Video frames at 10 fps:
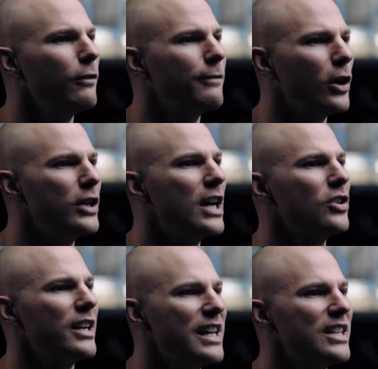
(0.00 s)

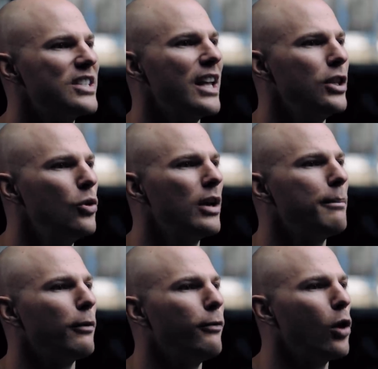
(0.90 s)
variation is that you can
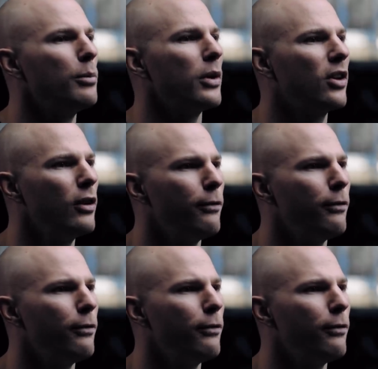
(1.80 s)
perform with good